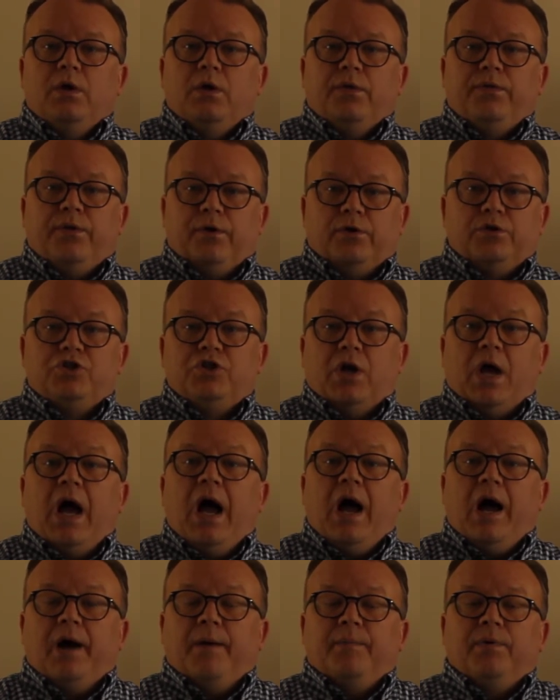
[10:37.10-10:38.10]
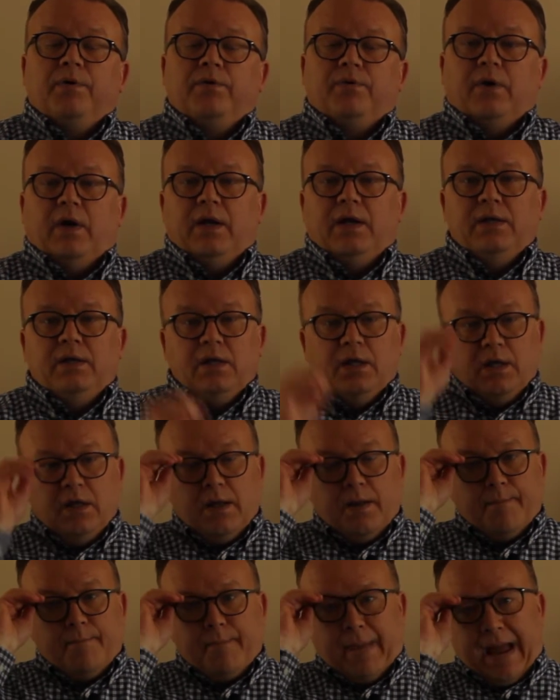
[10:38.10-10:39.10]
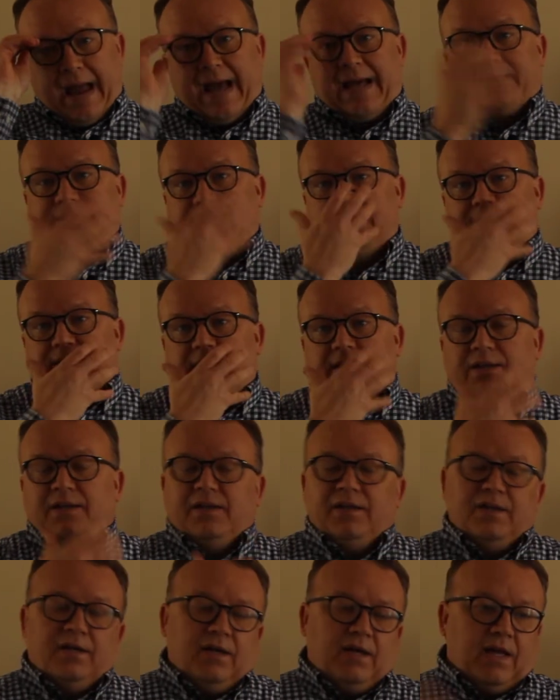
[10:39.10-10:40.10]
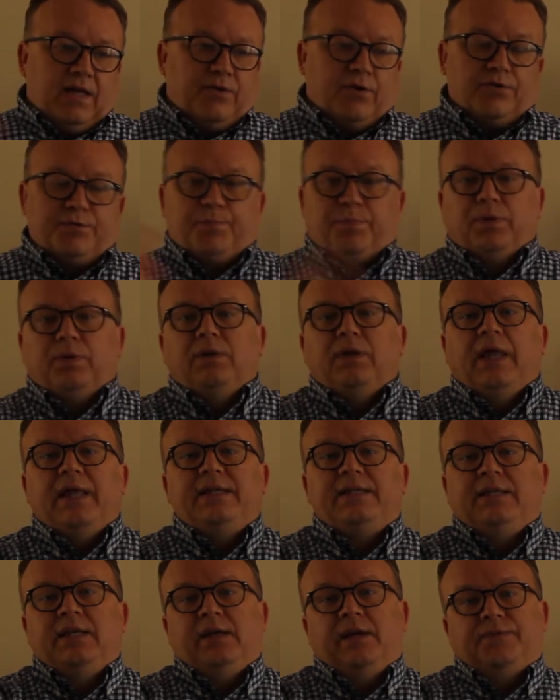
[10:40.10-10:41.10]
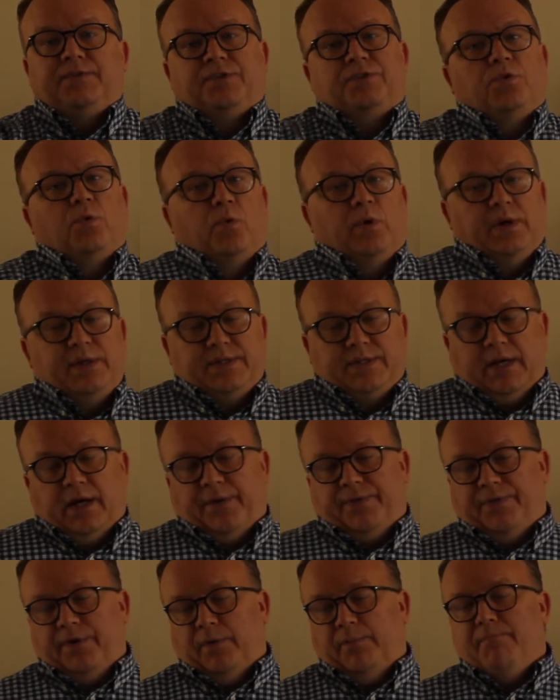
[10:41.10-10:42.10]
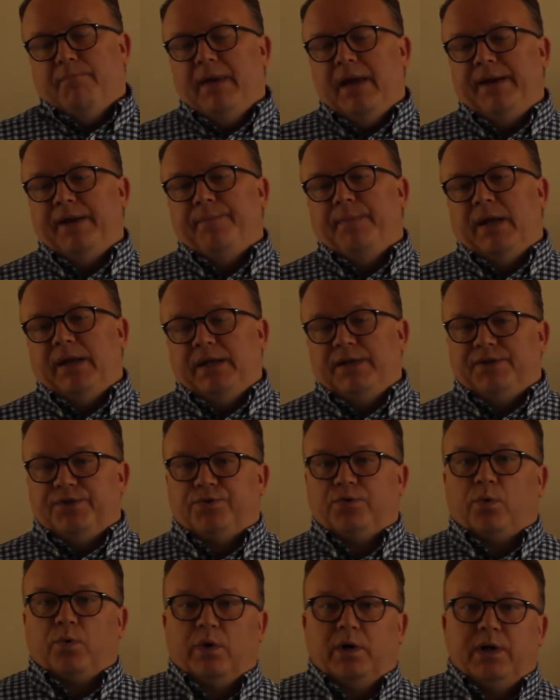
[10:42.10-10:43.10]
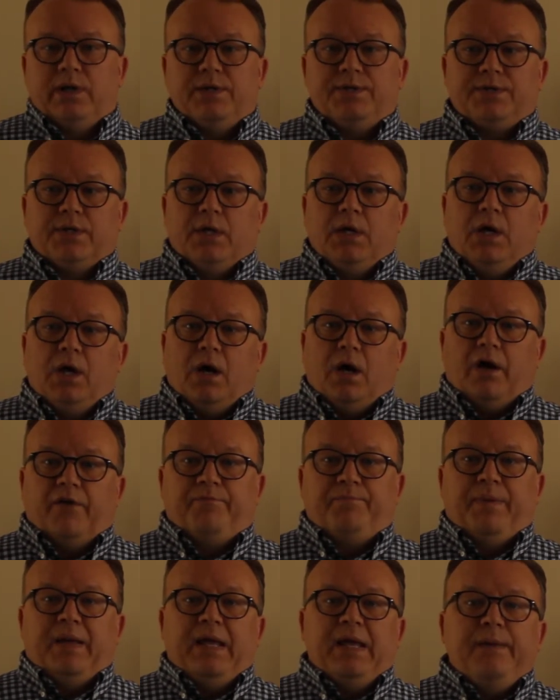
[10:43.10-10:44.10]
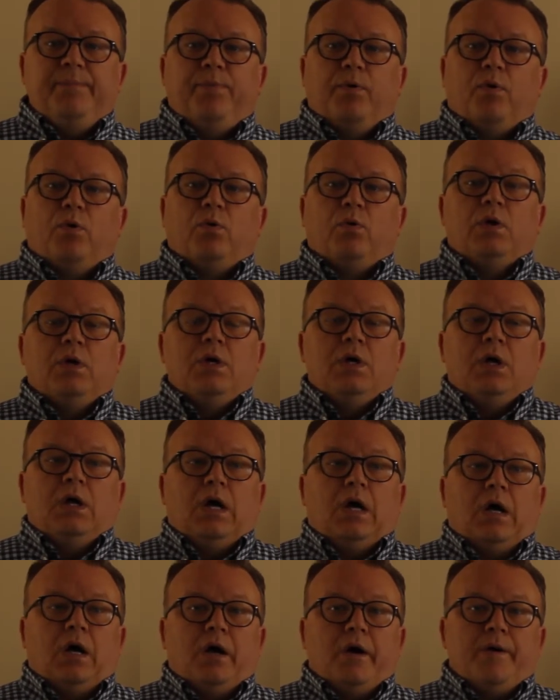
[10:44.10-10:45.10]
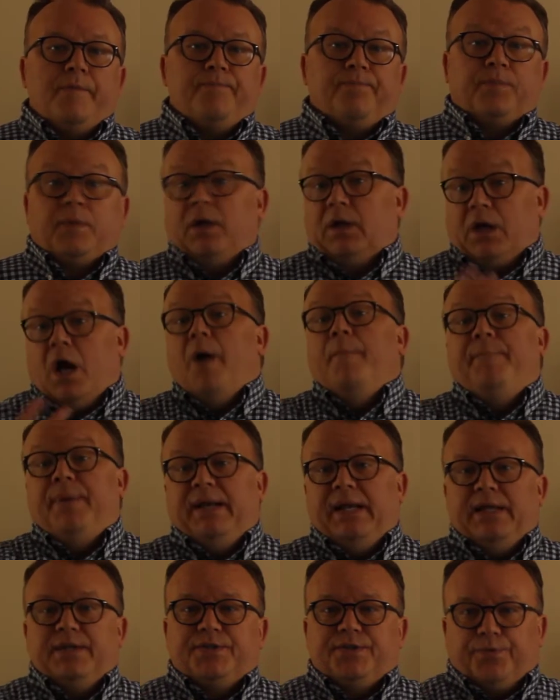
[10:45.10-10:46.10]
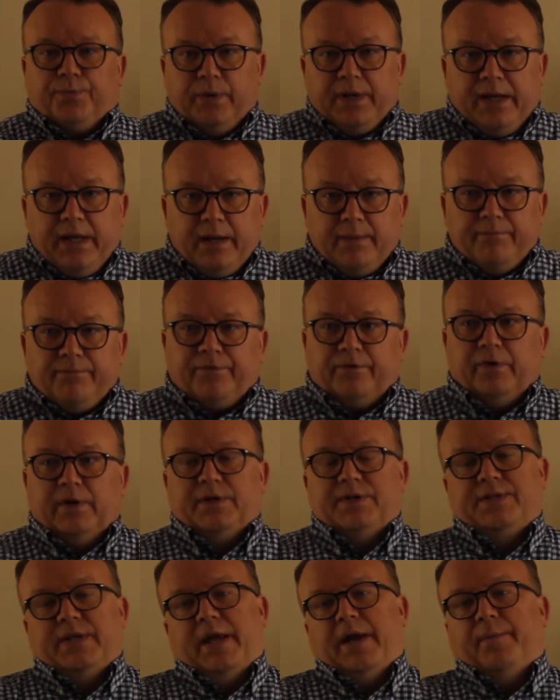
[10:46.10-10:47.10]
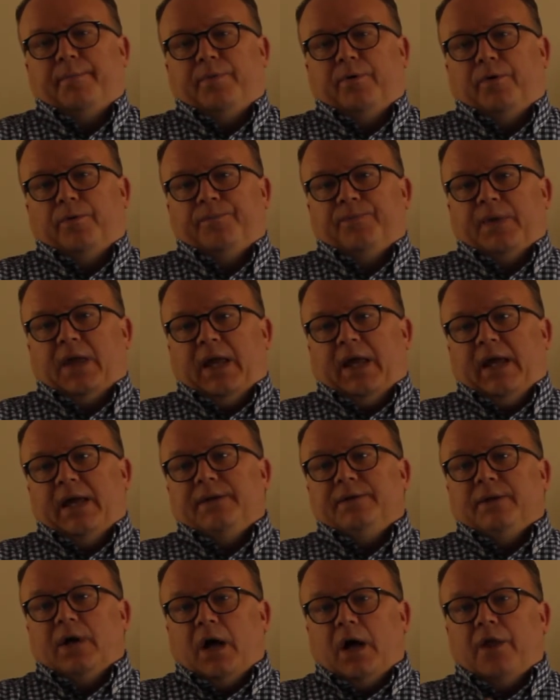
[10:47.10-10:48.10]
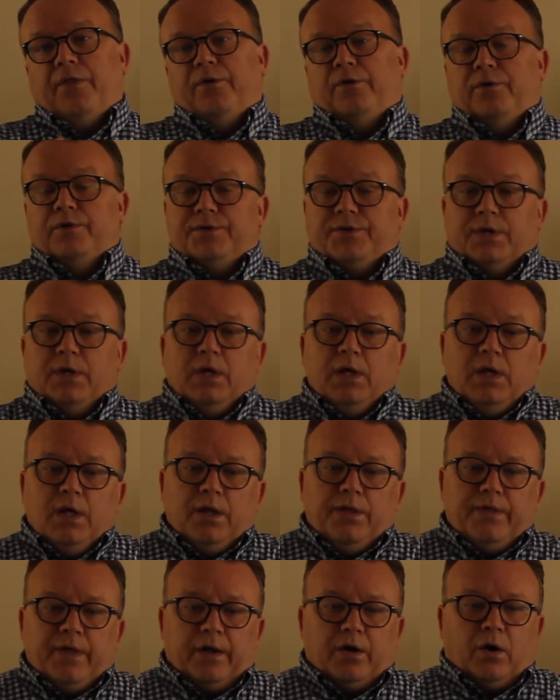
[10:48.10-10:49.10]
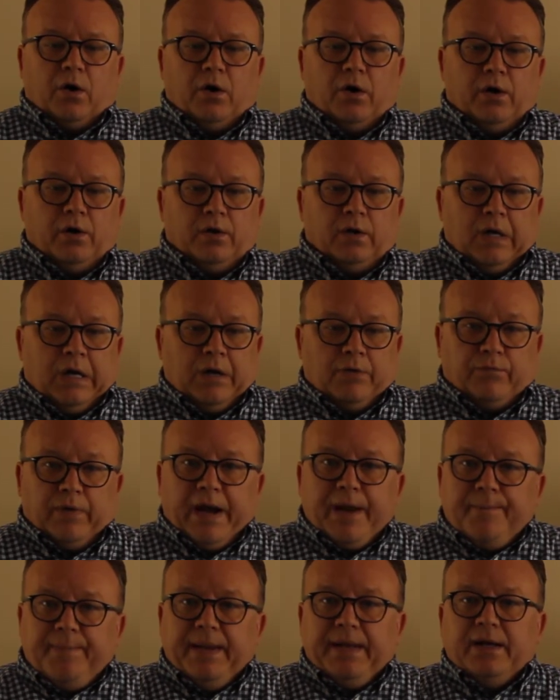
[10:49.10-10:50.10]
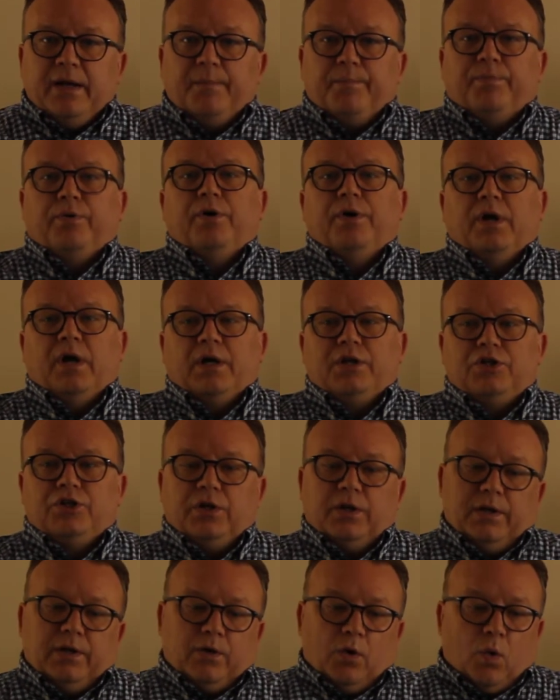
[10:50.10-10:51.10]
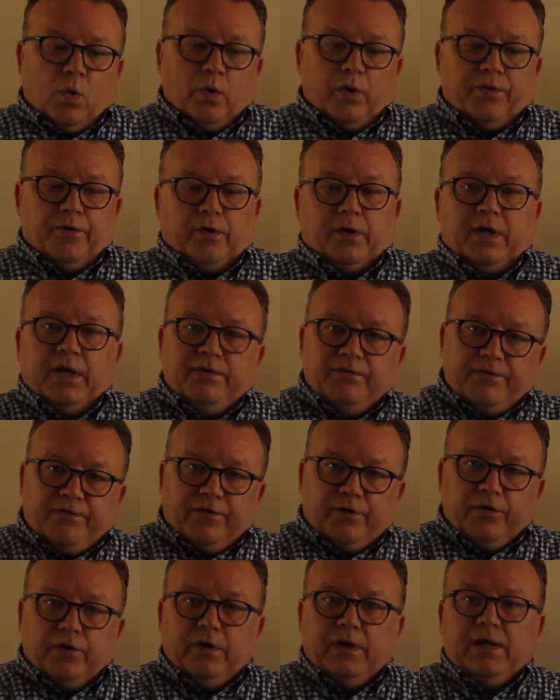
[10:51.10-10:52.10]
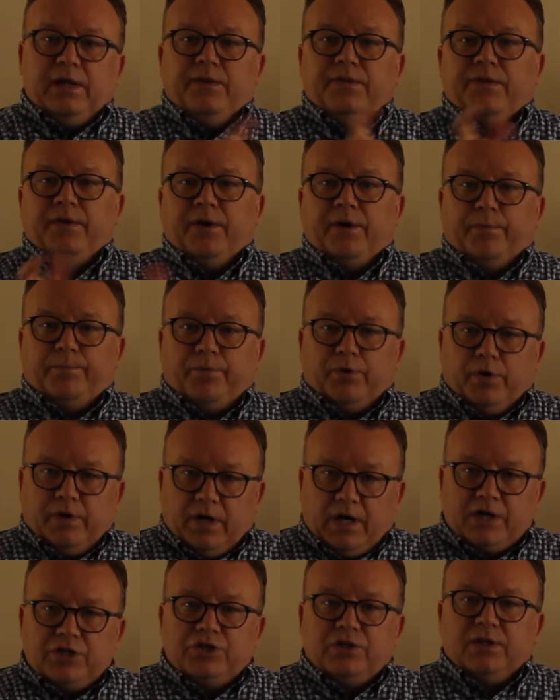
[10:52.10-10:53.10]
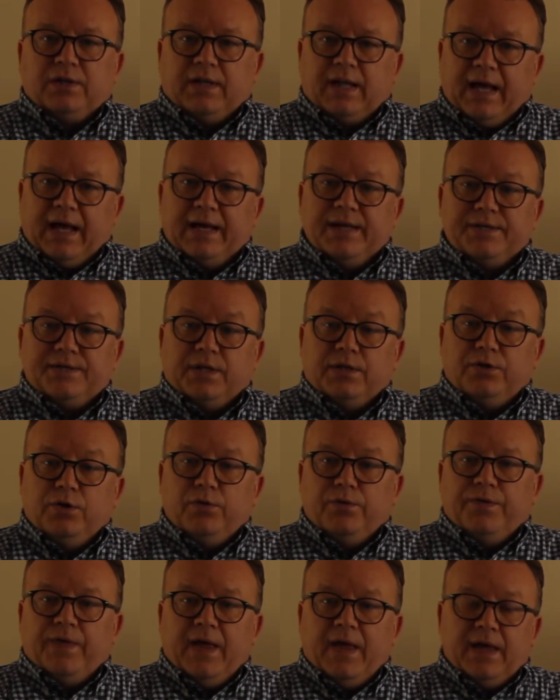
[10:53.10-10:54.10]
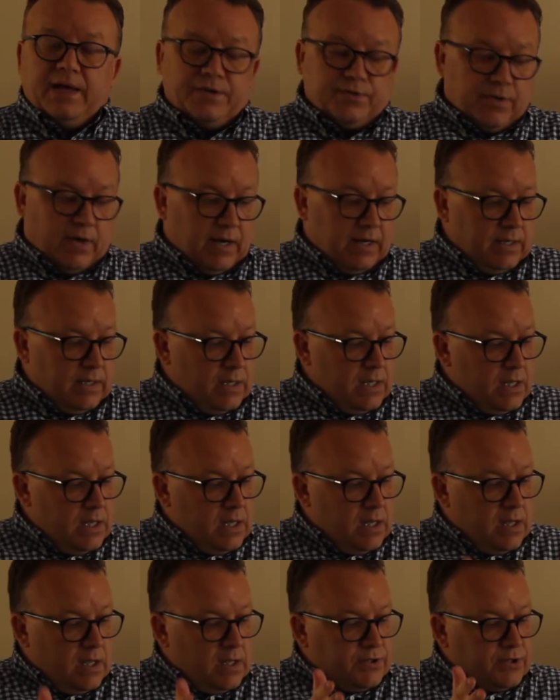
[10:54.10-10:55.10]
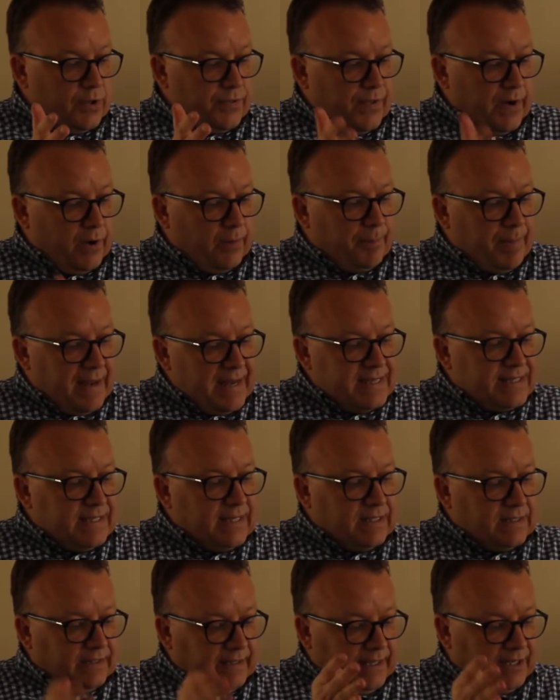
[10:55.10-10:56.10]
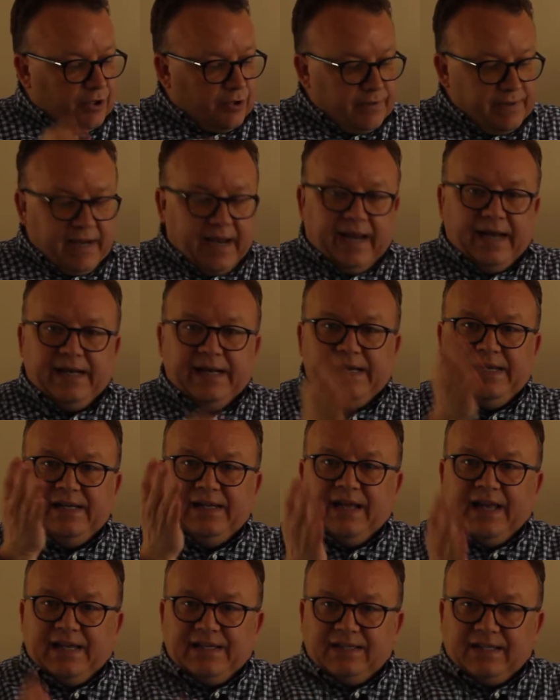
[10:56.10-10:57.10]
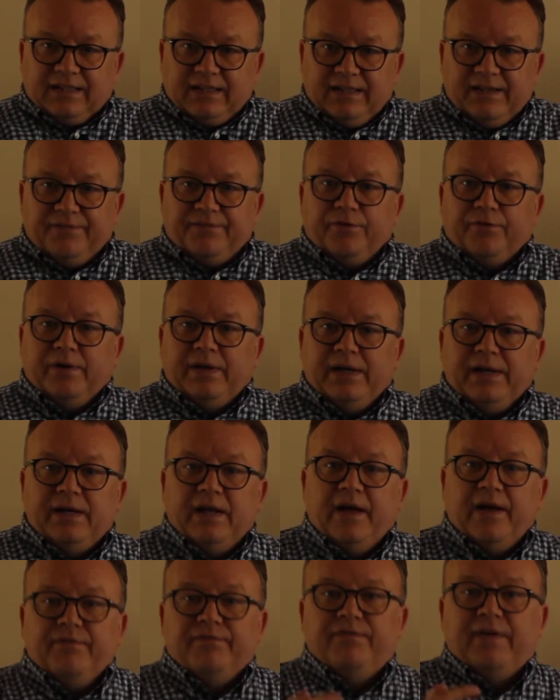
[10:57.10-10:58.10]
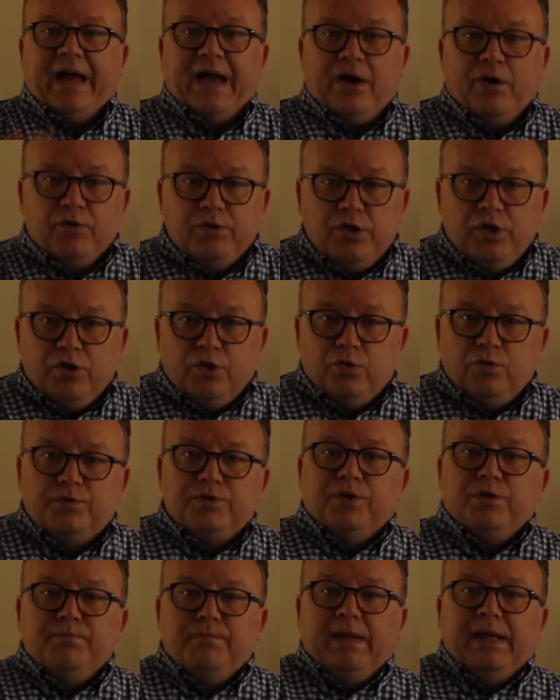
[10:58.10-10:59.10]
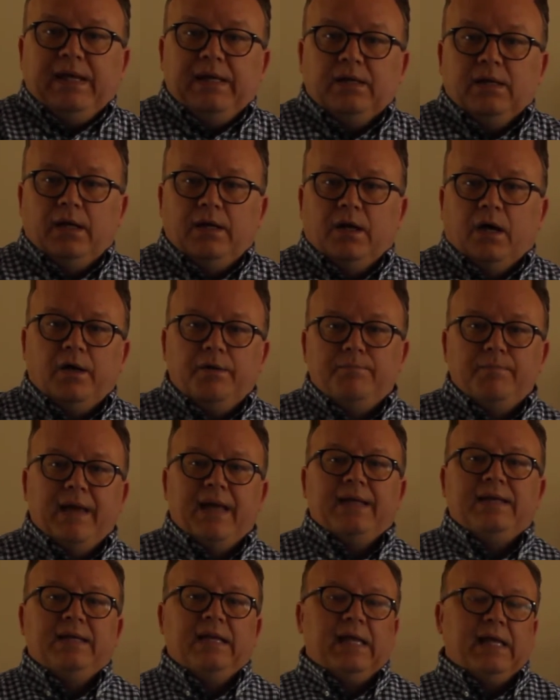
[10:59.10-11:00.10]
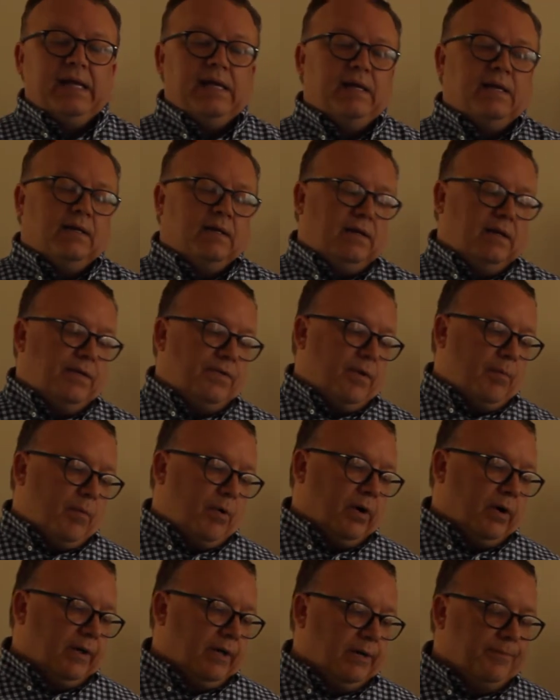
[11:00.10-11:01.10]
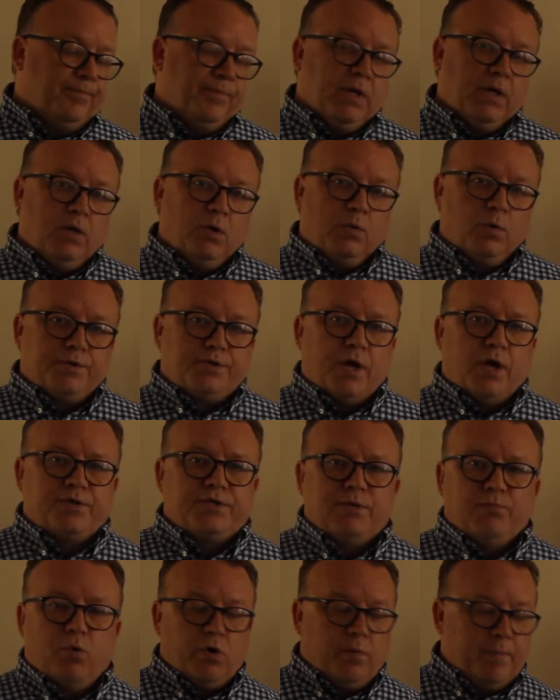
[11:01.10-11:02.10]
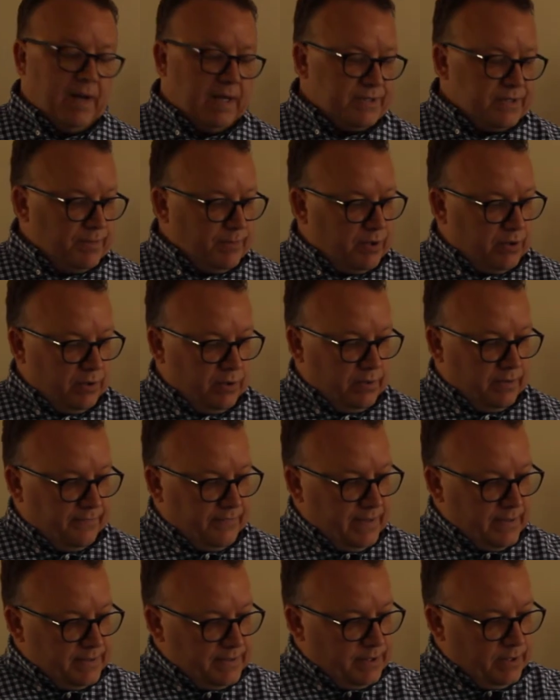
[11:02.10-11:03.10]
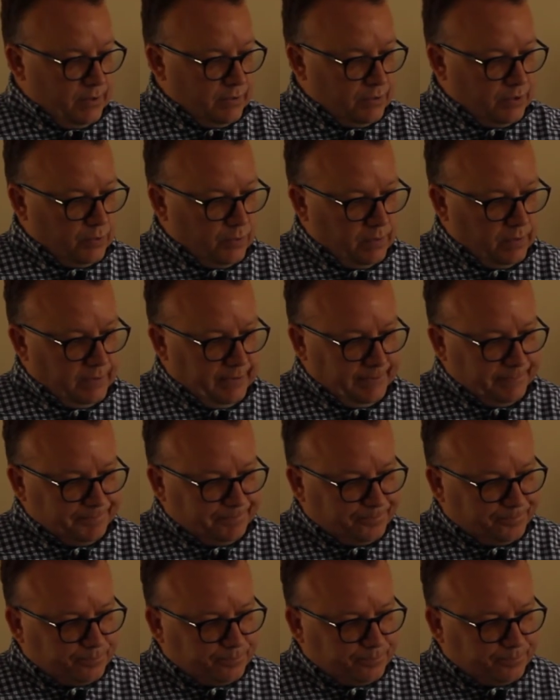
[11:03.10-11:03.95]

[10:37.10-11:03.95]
their job, right? Masks. And there's plenty of stories out there, many, many stories of people, companies, 3M, for example, and others that are ramping up production, or they're converting their production lines to do things, right? So they're basically creating and delivering value to meet an unmet need in the market. We'll talk some about some current events here shortly.